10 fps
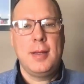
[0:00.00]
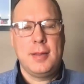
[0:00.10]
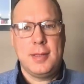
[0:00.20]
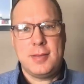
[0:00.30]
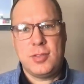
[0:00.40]

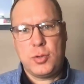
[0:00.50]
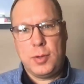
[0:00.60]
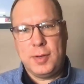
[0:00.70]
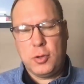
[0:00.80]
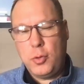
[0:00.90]
This is
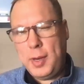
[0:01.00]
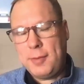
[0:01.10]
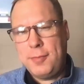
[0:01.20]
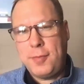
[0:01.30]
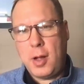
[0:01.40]
sort of a
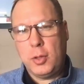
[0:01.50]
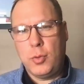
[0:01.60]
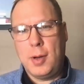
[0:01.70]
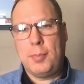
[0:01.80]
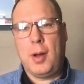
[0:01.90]
quick
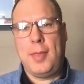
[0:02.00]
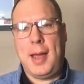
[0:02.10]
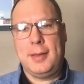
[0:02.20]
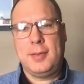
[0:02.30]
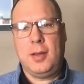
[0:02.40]
follow-up on
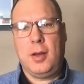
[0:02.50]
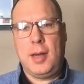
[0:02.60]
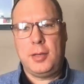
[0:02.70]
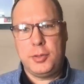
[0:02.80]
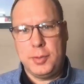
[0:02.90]
that, on
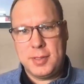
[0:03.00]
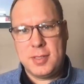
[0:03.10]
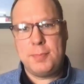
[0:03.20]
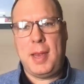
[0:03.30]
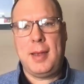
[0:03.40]
how to
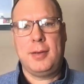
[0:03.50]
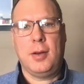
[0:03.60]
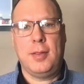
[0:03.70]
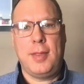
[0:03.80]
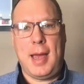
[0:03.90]
expand
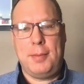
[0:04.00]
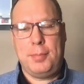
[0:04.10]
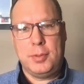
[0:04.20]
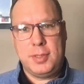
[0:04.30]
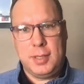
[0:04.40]
on
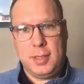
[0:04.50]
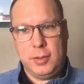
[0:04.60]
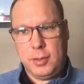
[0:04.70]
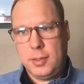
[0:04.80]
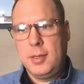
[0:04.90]
that
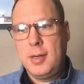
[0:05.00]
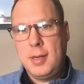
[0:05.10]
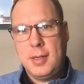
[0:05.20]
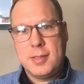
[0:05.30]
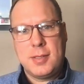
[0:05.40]
particular
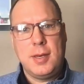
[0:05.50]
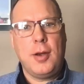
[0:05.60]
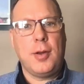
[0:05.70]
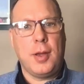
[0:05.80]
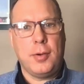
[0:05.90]

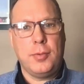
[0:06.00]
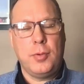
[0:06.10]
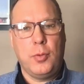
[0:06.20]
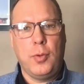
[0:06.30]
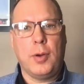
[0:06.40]
scenario
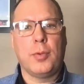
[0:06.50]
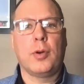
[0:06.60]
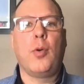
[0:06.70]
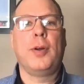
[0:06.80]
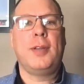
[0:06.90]
where we're
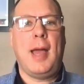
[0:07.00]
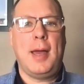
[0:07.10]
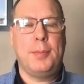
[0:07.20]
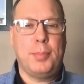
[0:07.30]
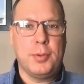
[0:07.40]
going to
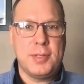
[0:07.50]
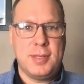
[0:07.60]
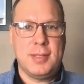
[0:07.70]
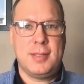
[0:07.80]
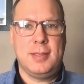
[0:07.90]
add a
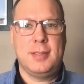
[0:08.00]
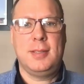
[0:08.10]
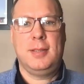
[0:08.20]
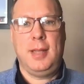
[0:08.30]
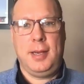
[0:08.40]

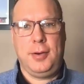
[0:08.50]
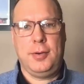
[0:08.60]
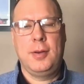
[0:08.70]
persistent layer.